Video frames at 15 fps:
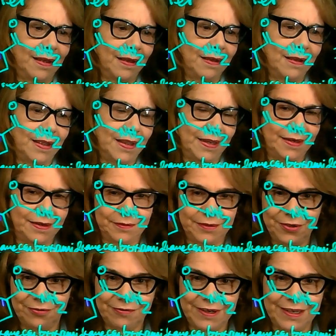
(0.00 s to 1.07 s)
and I'm going to
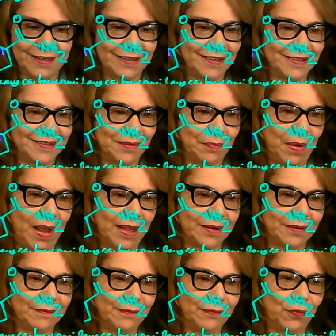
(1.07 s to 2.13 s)
write it in the bottom,
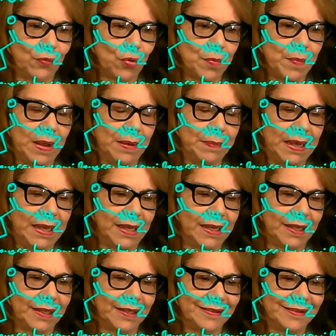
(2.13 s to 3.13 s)
formamide,